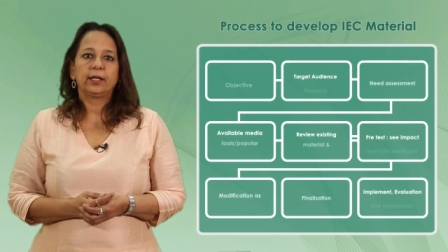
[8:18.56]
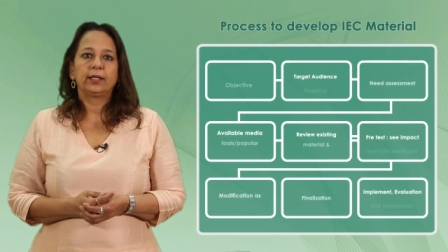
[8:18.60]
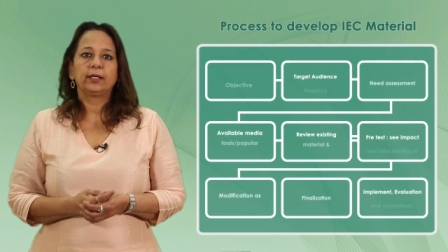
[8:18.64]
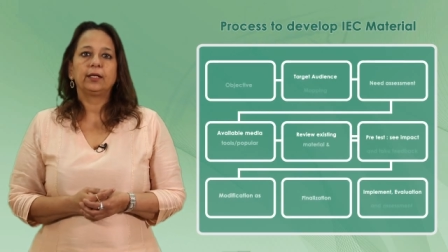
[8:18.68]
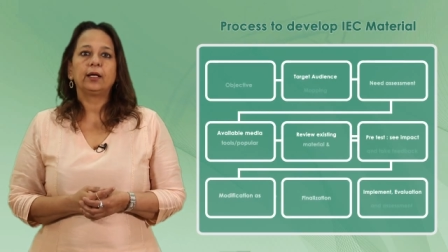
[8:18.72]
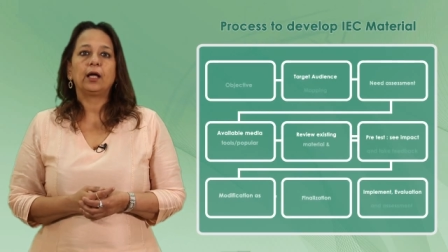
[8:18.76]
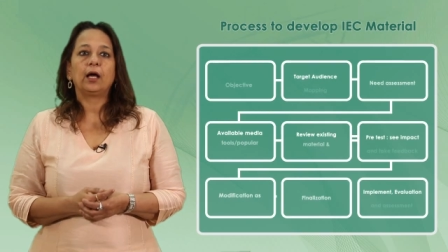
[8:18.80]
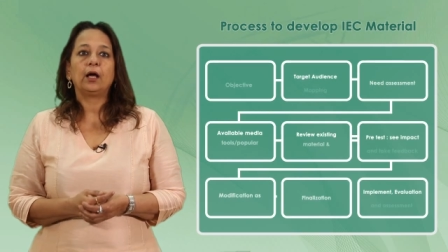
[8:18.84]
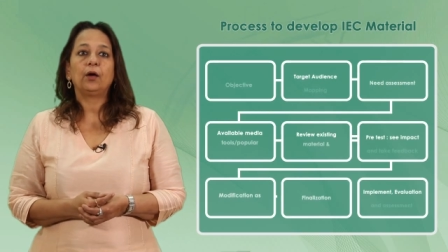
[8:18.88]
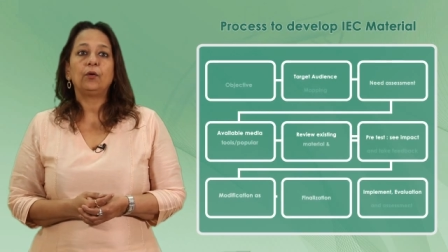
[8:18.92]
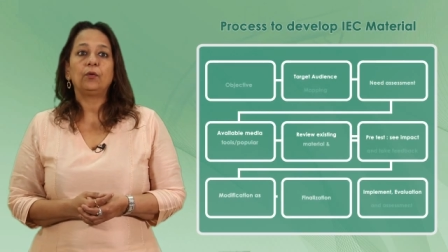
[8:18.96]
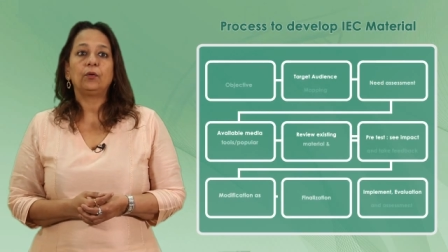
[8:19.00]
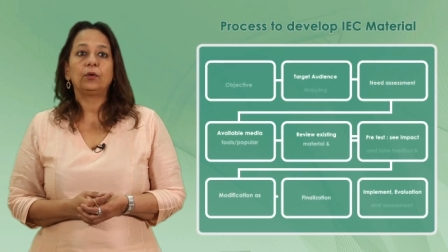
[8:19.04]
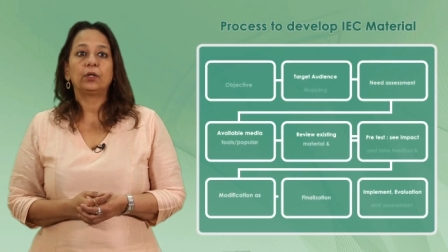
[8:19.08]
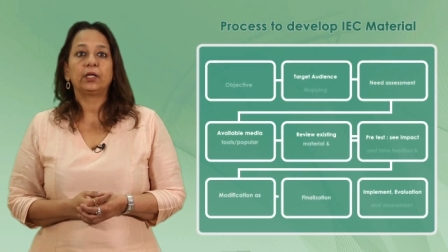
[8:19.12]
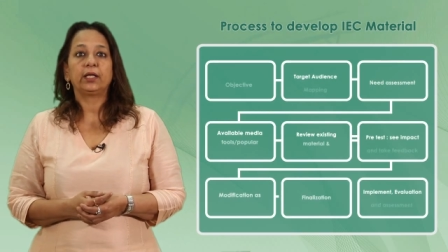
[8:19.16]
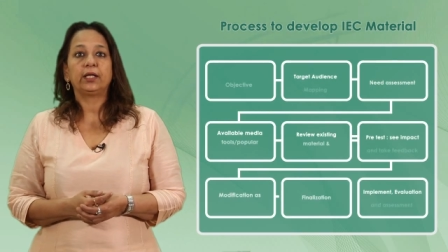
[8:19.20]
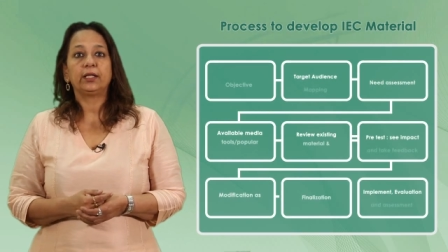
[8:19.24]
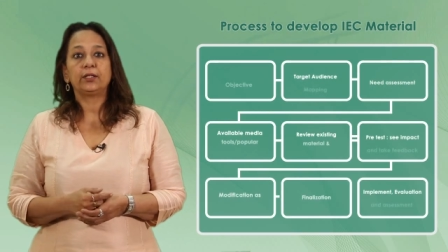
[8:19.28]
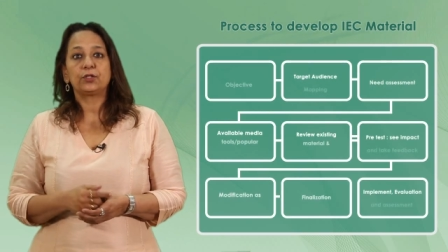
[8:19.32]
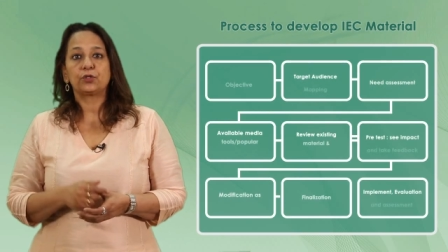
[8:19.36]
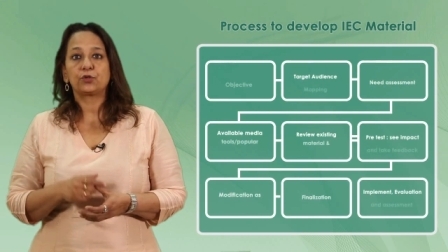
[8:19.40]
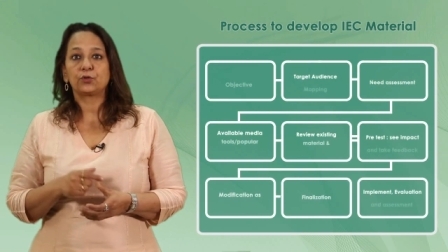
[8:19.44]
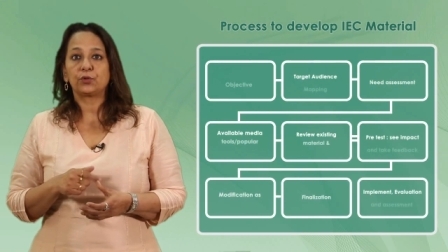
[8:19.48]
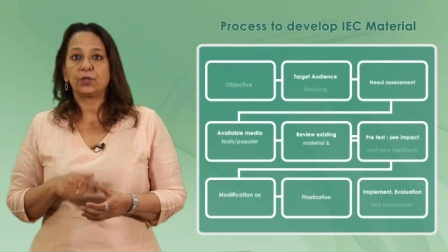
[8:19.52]
Now,
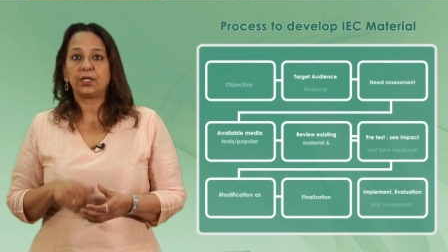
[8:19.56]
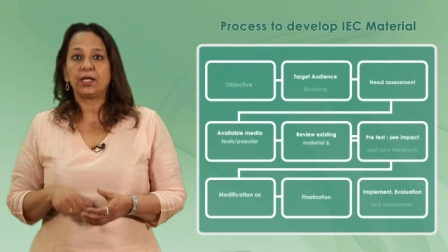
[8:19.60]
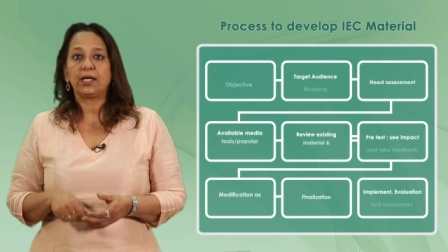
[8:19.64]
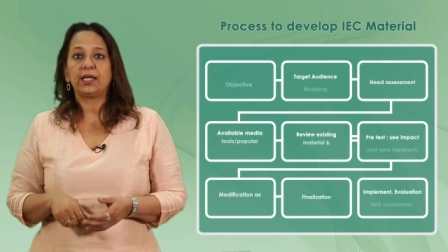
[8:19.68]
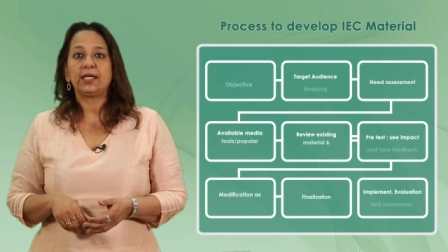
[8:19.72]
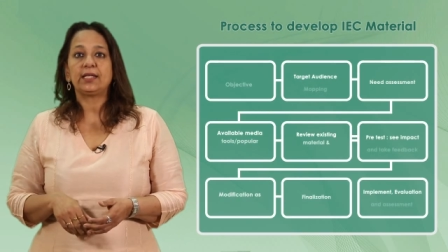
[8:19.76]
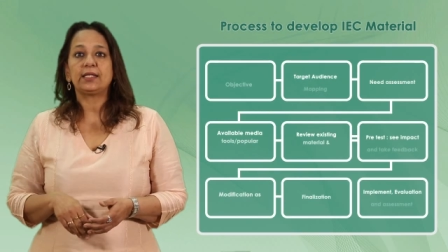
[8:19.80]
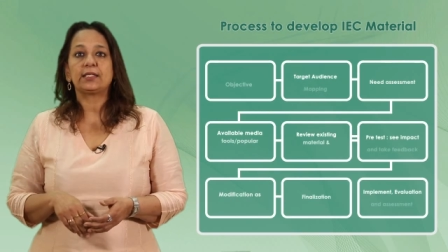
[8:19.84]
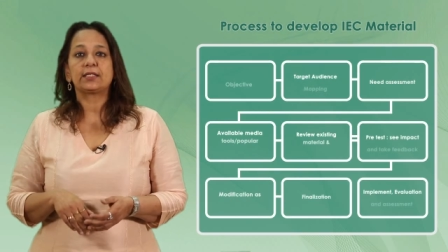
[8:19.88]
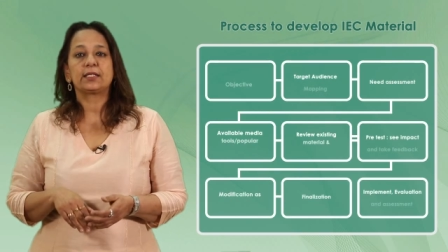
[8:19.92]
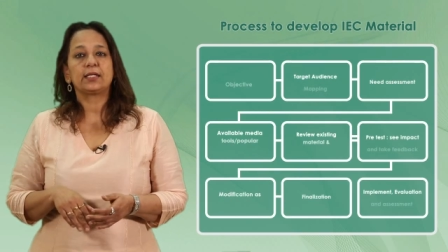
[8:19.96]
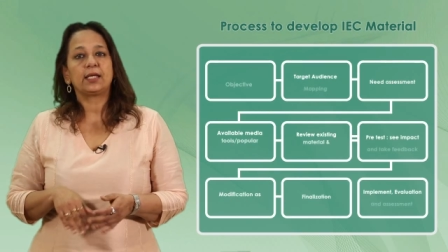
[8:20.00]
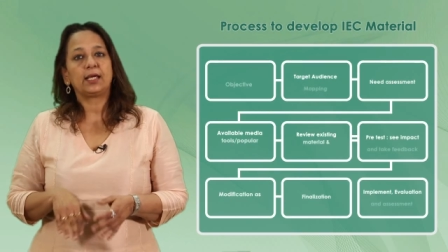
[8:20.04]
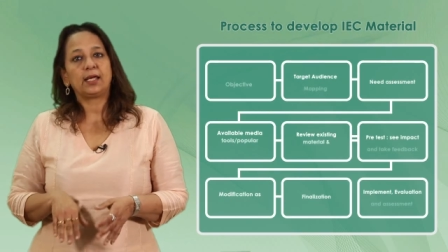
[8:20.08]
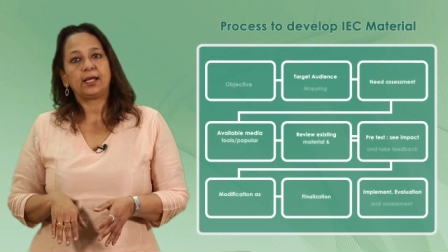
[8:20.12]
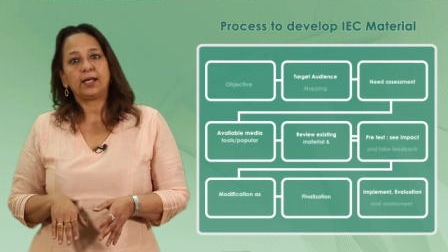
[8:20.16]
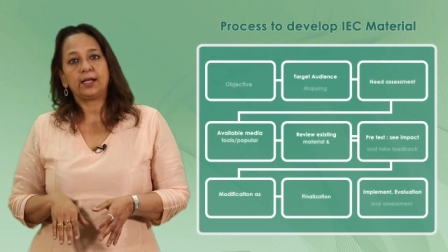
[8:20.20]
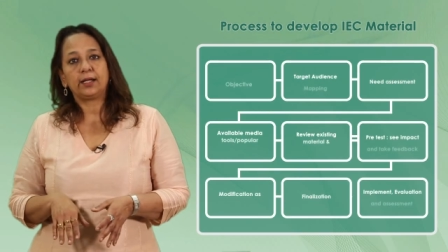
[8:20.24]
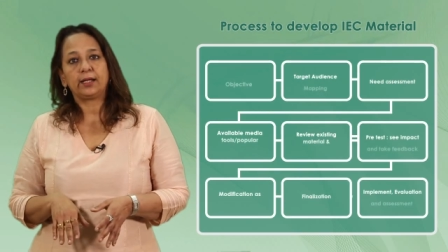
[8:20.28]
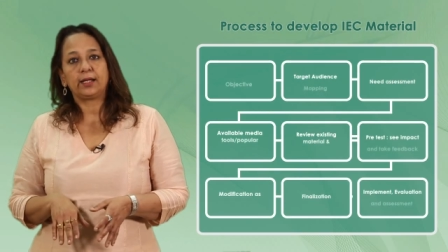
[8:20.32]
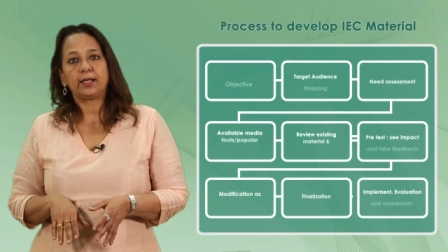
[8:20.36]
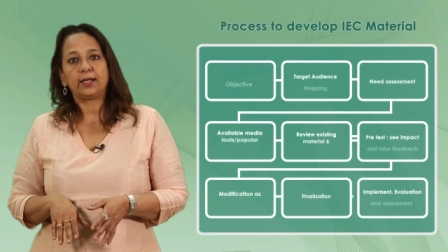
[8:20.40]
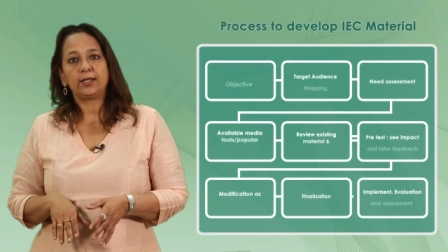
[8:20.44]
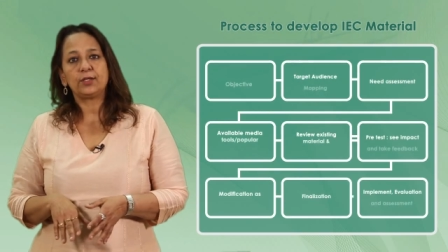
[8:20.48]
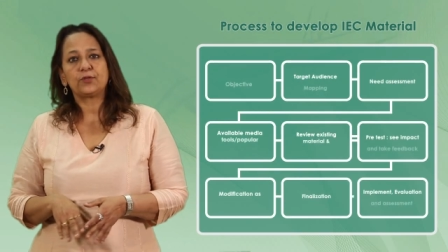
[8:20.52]
in today's day
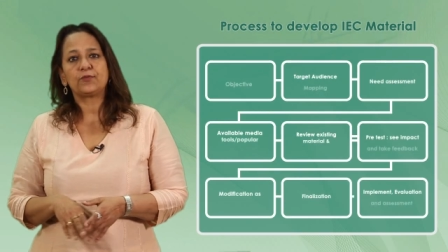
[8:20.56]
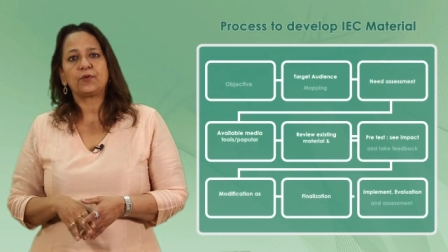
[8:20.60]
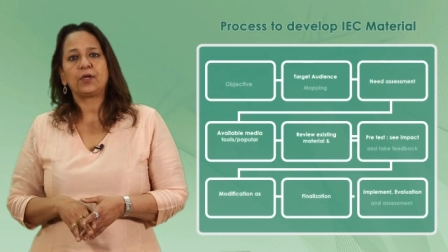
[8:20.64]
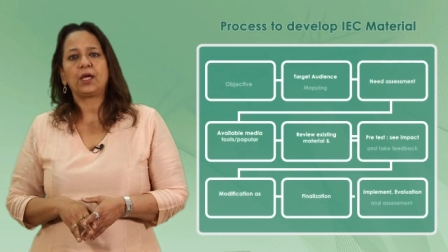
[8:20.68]
and age,